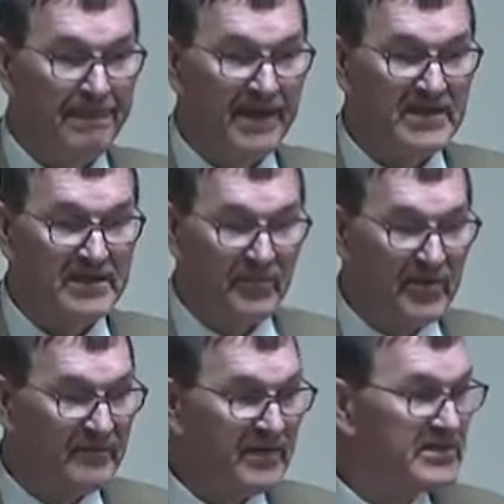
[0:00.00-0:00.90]
it's a
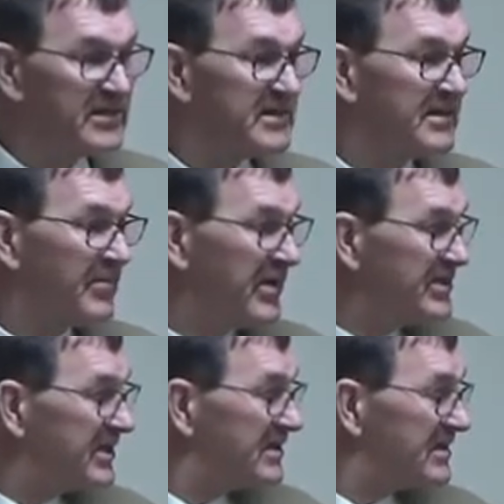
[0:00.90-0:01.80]
privilege to preach
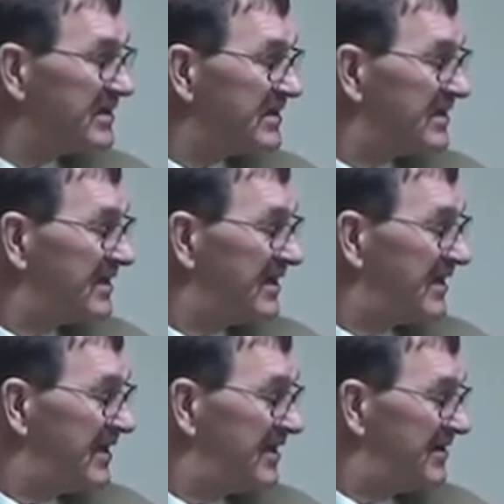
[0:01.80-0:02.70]
it.
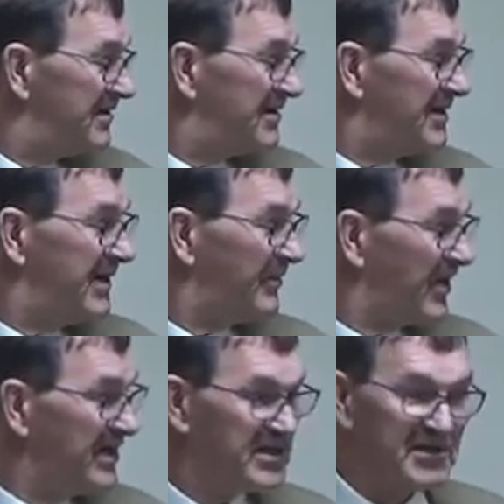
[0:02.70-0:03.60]
It
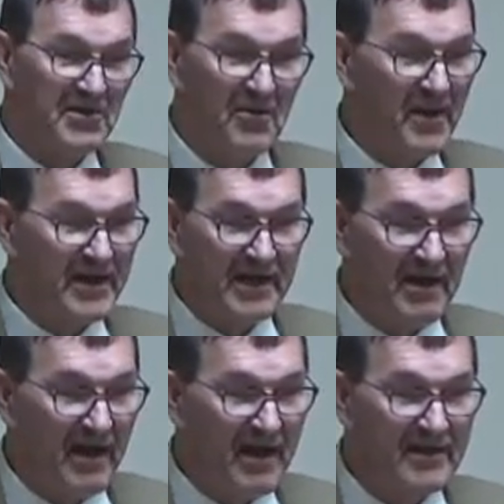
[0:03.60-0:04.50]
pleases Almighty
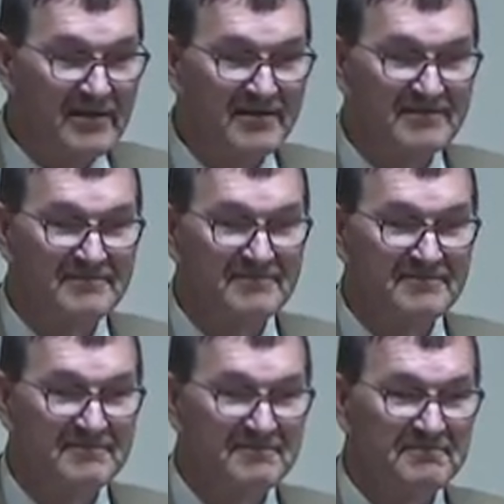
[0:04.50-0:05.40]
God.
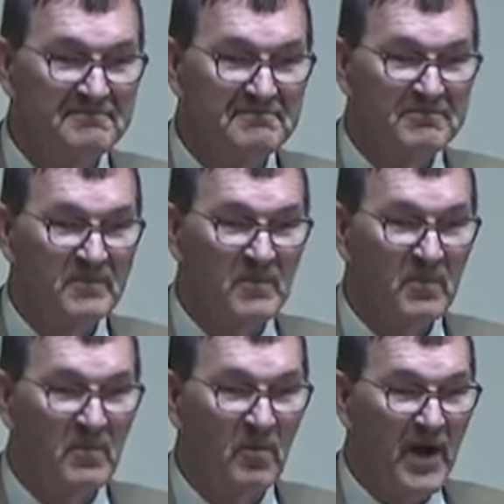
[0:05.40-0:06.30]

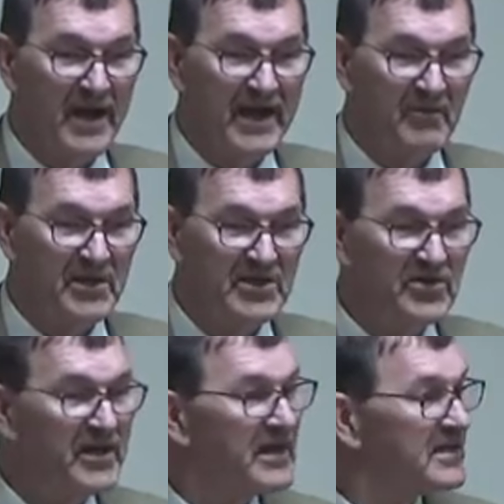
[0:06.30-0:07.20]
Why can't we do
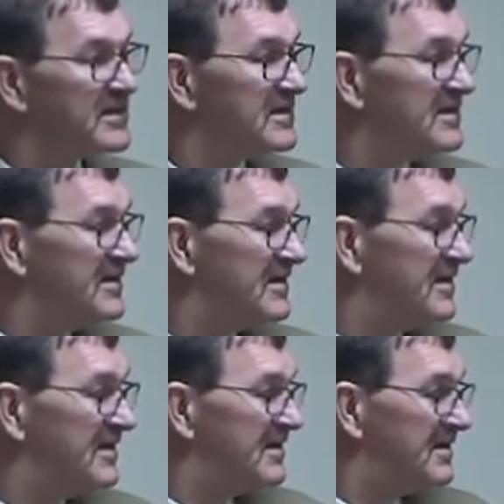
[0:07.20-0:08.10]
this?
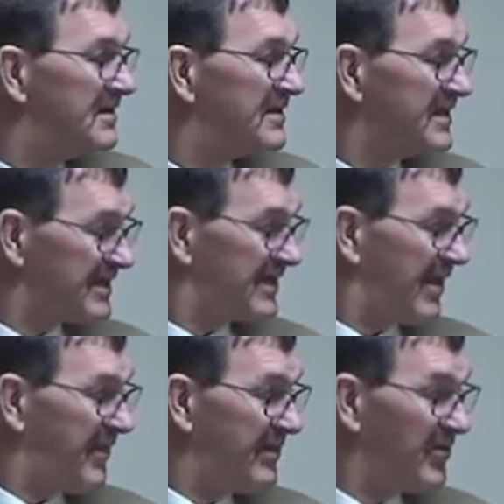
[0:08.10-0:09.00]
This is how
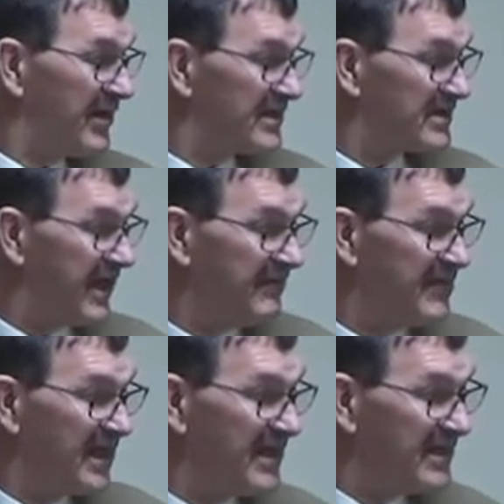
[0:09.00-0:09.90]
people get saved. They
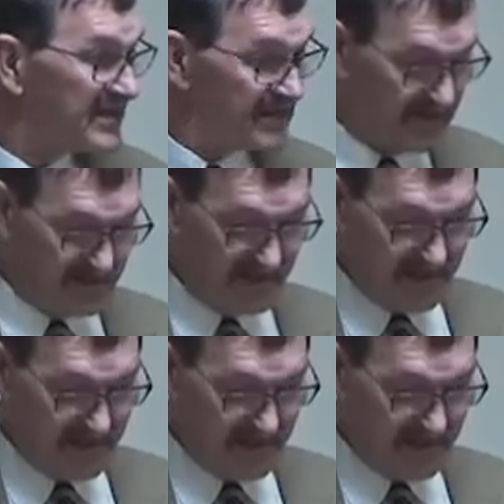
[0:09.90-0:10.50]
listen and